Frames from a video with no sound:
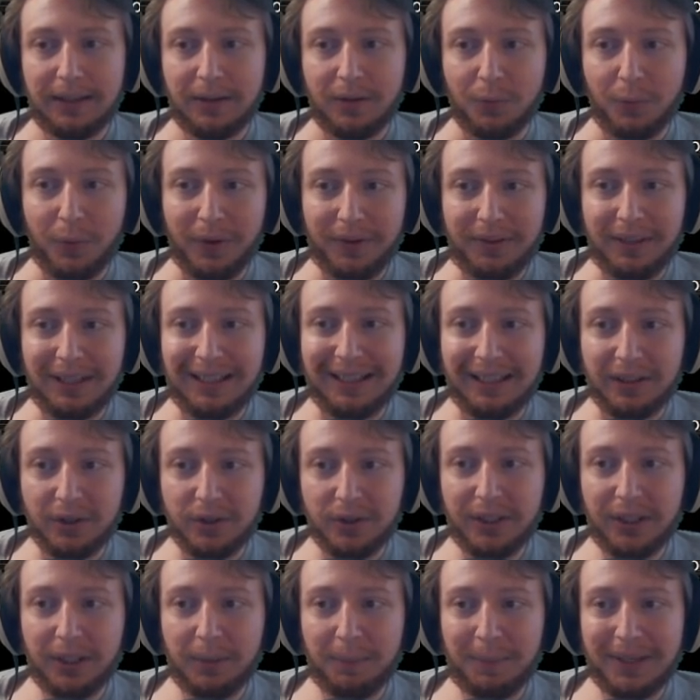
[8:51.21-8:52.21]
With the
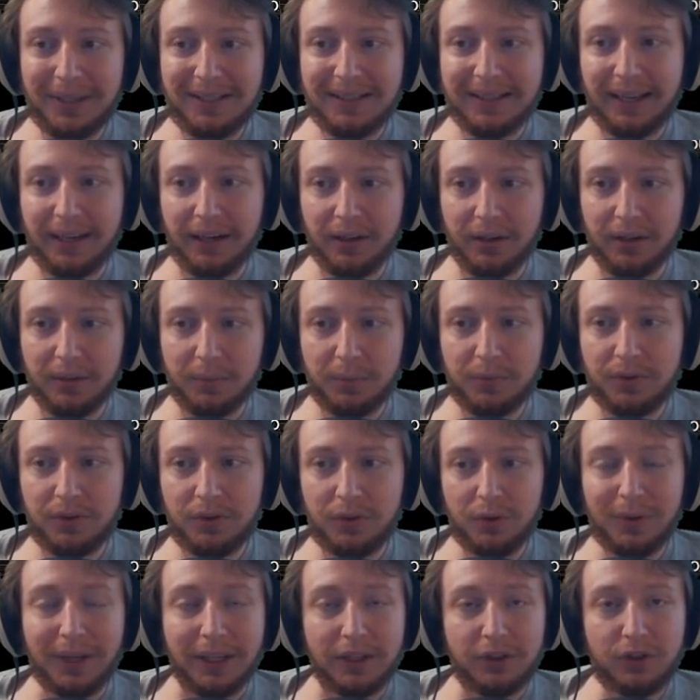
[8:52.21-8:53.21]
Gilded Abyss Scarabs,
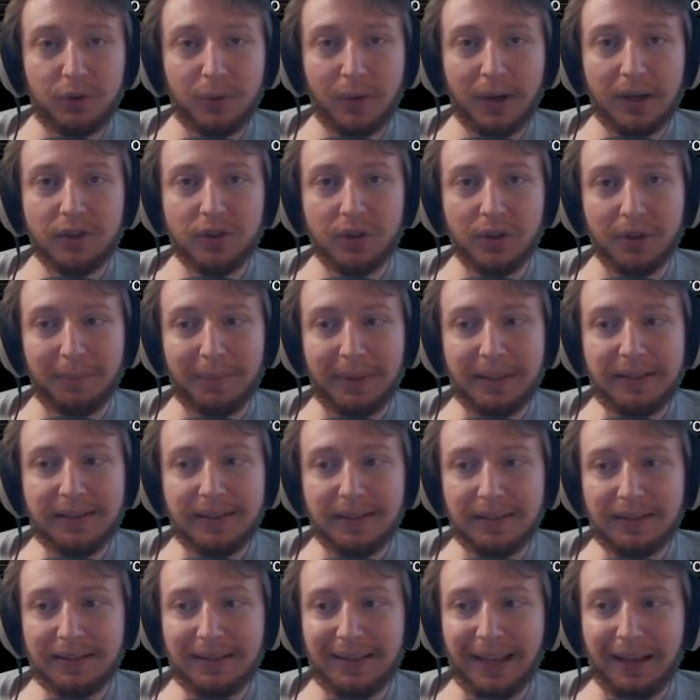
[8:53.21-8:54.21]
you get two extra
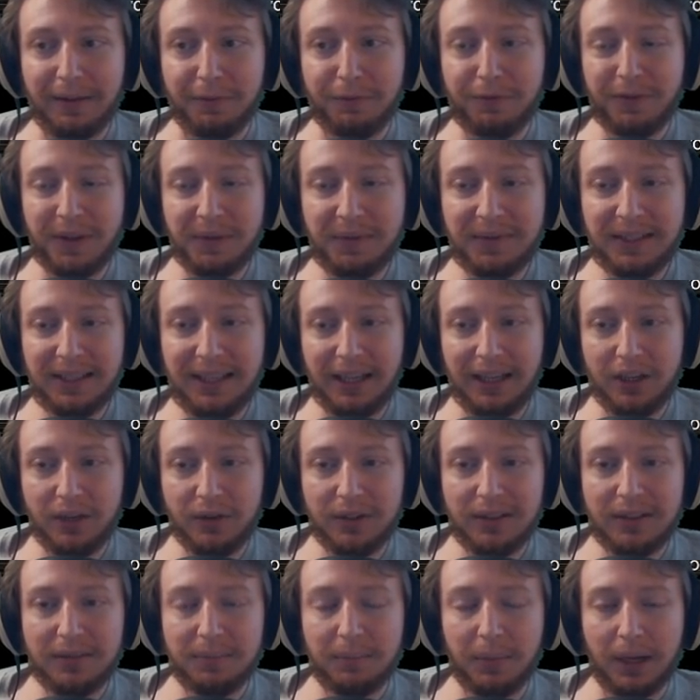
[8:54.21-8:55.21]
Abysses. They have fifty
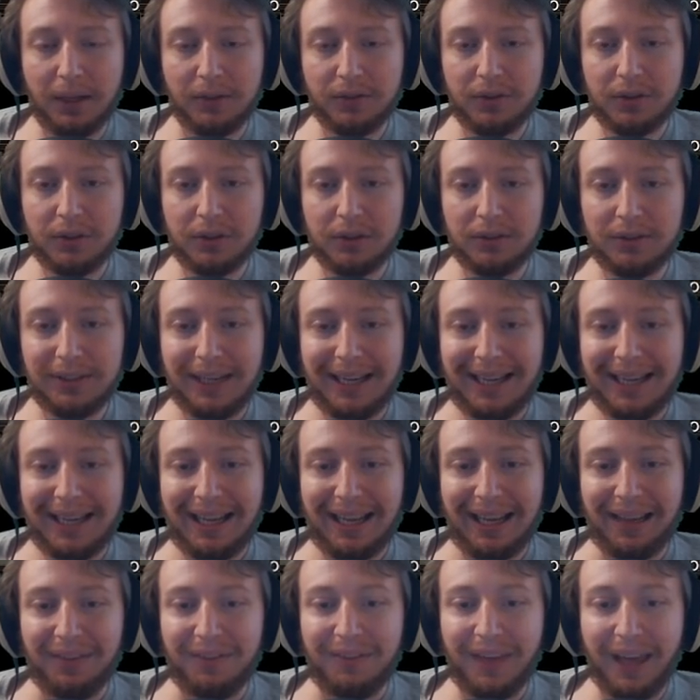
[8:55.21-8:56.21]
increased monsters.
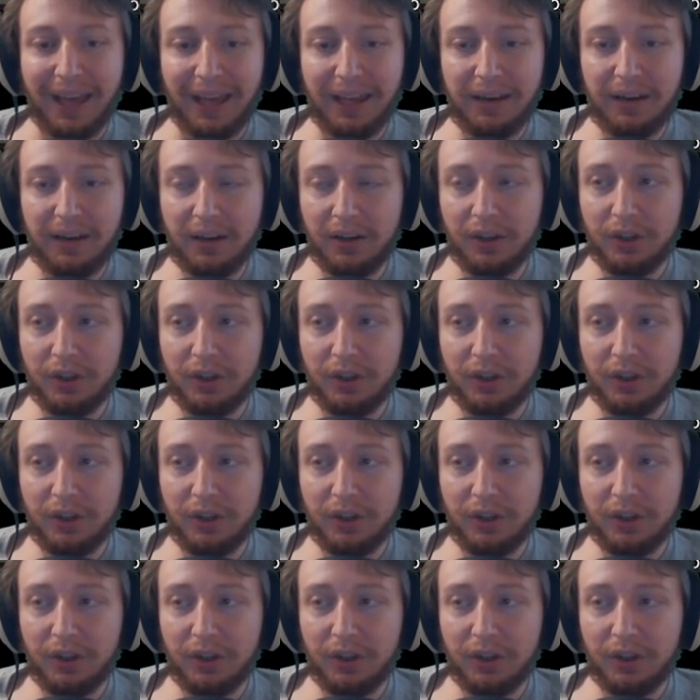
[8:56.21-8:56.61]
Then